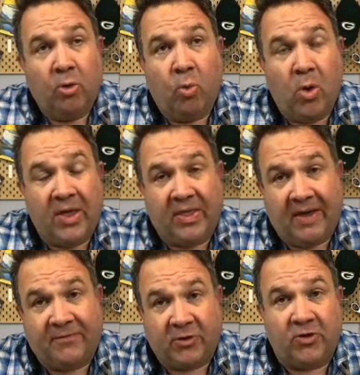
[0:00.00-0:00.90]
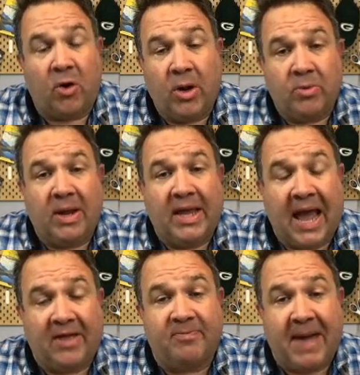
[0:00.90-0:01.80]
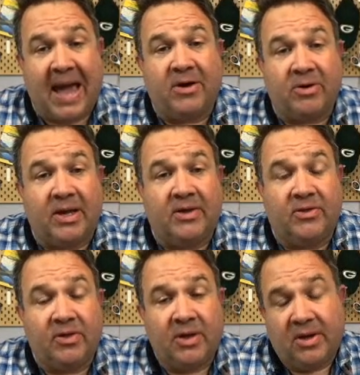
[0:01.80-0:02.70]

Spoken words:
if their towing rig has batteries,